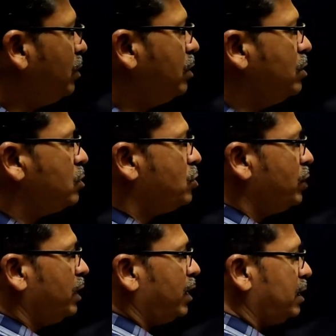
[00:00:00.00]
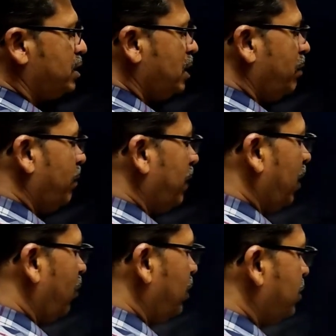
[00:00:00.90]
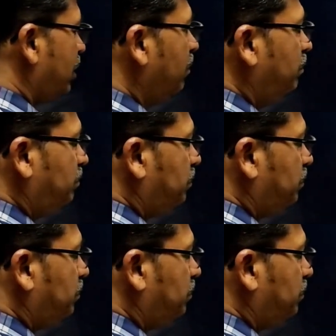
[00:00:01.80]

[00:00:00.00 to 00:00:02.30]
So in the next step of calculation,